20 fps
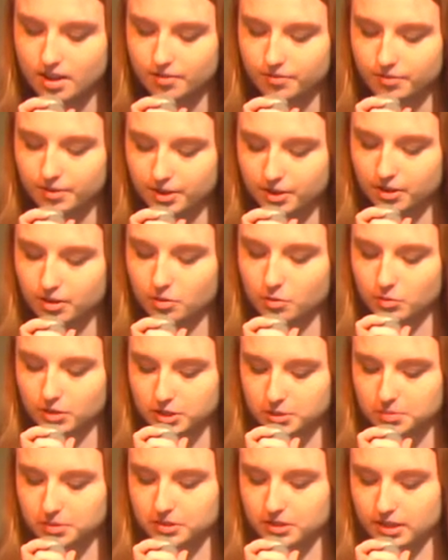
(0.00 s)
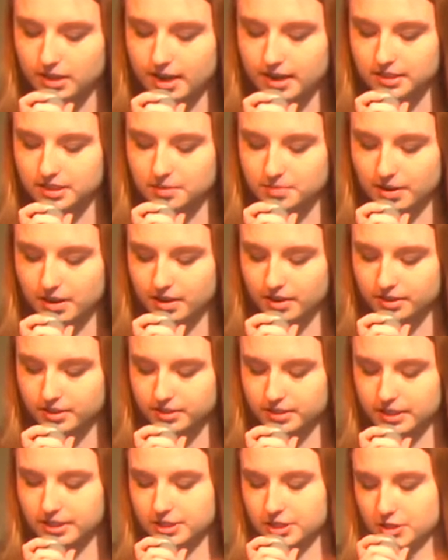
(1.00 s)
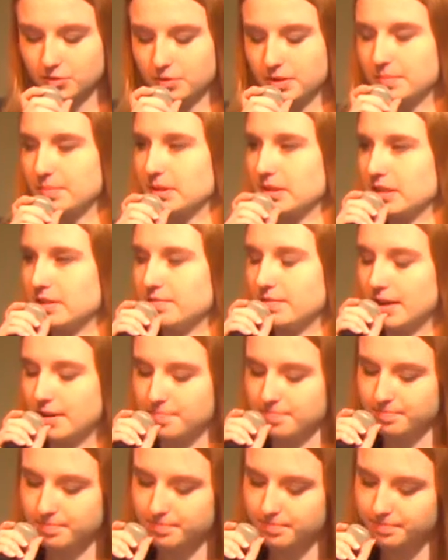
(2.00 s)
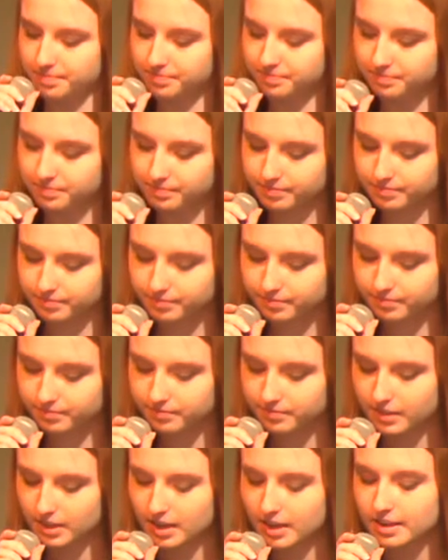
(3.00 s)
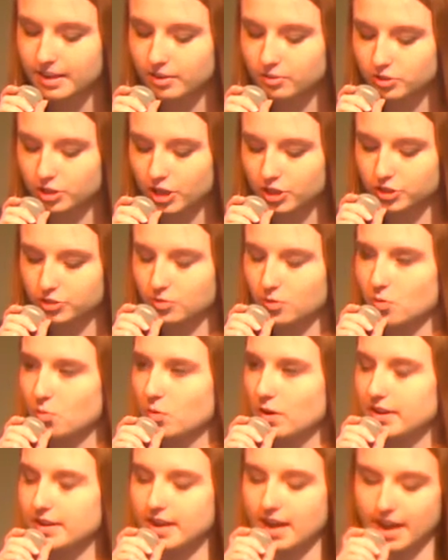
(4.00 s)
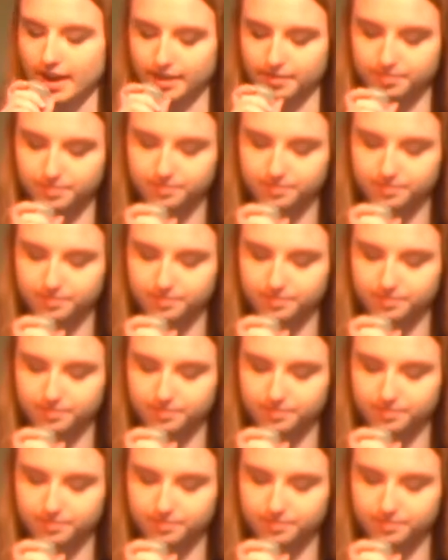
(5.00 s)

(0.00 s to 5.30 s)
Fear whispers lies about us until we believe them. Now, Joshua 1 9